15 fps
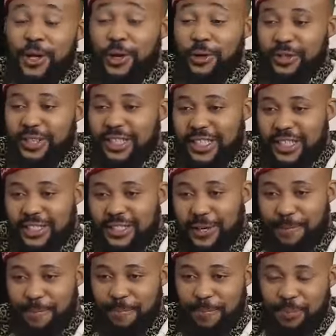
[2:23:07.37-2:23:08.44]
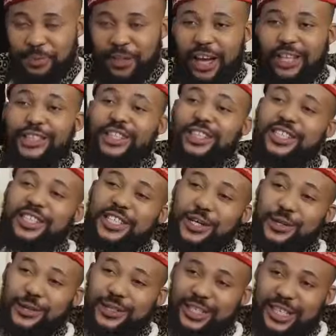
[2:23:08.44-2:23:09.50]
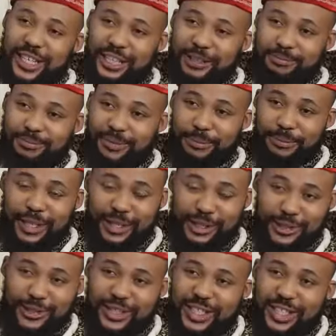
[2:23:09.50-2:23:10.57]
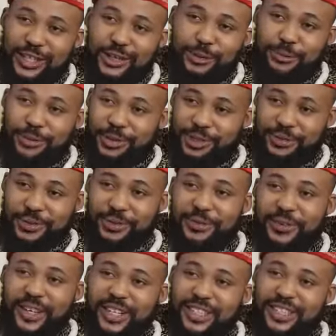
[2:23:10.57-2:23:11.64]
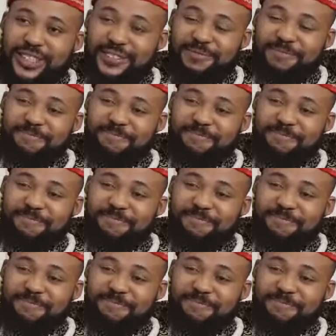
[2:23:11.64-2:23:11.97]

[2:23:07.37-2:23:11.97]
You know, this is actually the second time I'm getting to see your beautiful face.